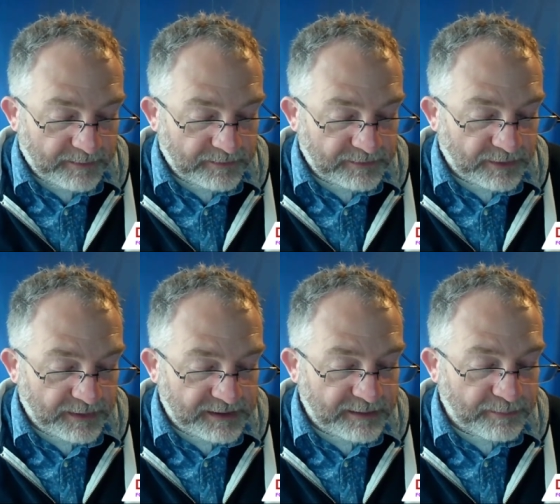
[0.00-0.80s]
So we
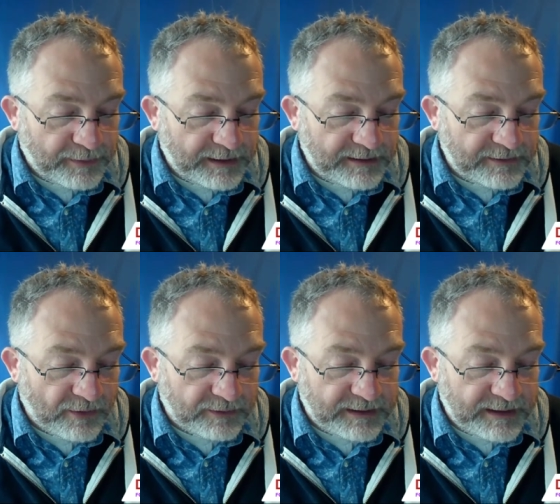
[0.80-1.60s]
simply
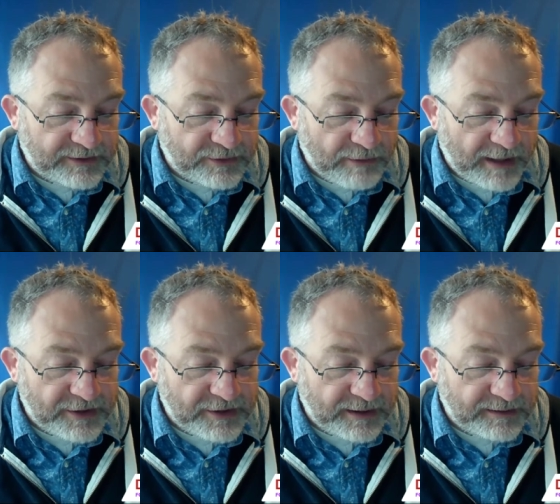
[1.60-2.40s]
nod in its
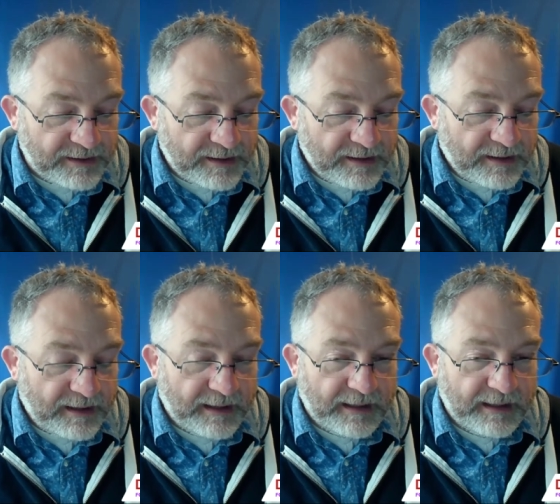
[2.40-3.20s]
direction,
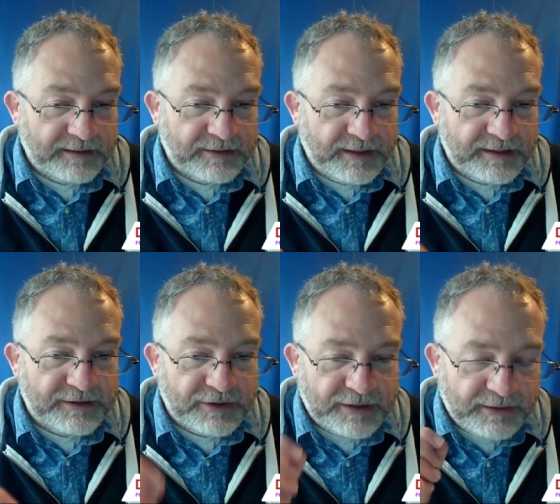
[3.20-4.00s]
and so this is
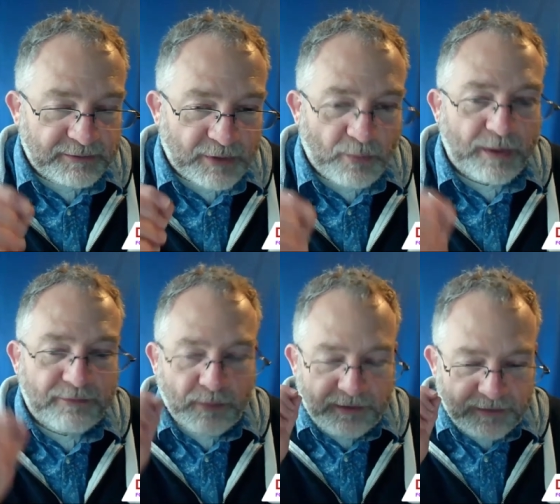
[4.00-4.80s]
just, so
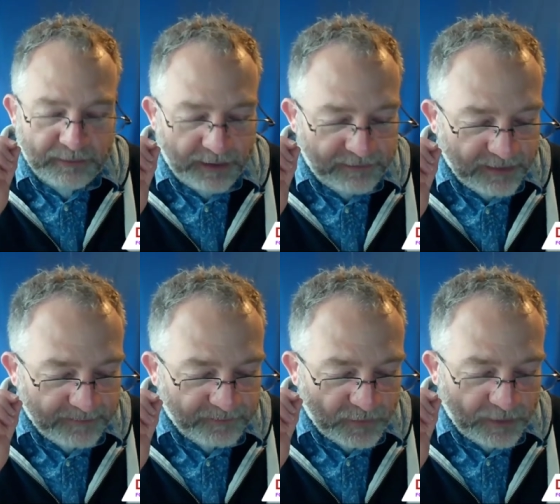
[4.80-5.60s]
we've
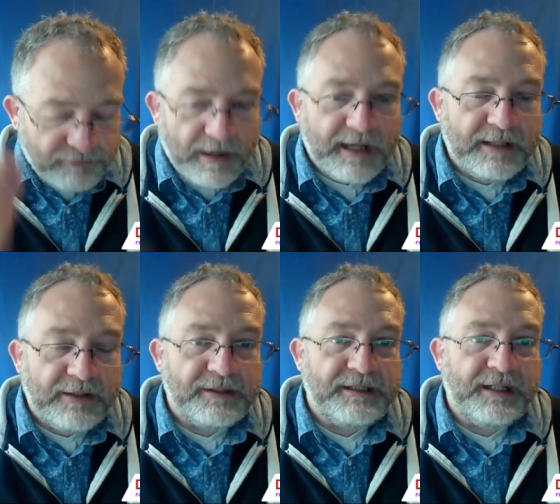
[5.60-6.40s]

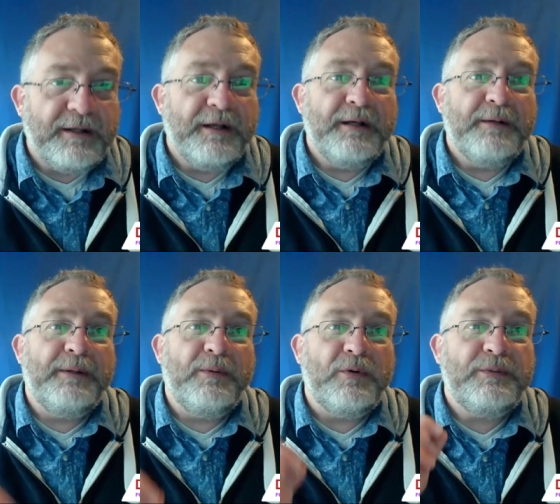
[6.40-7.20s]
recognized it.
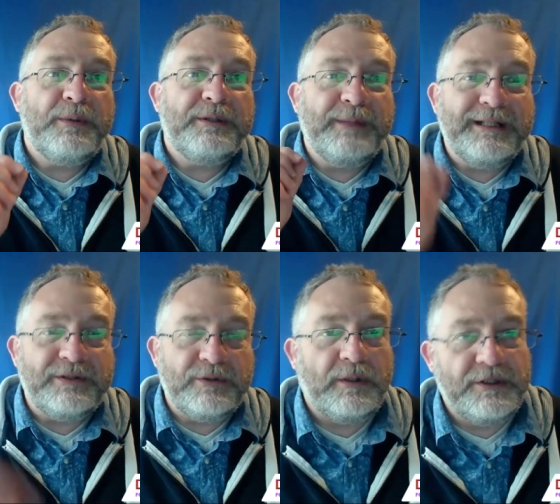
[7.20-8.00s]
We also want to
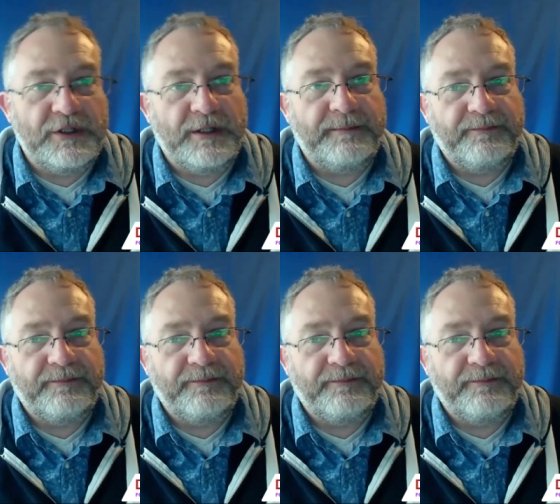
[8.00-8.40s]
acknowledge it.